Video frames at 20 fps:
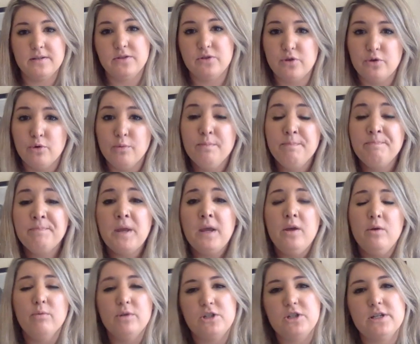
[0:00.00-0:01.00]
Zoom,
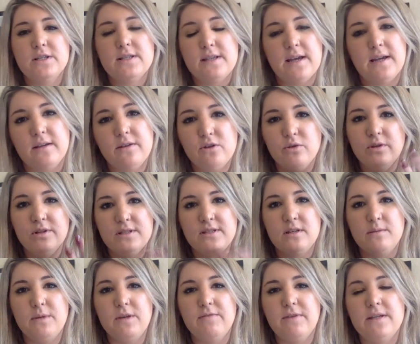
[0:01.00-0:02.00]
which is like you could
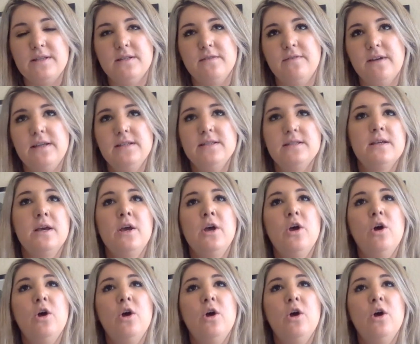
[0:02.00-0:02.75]
see me face-to-face,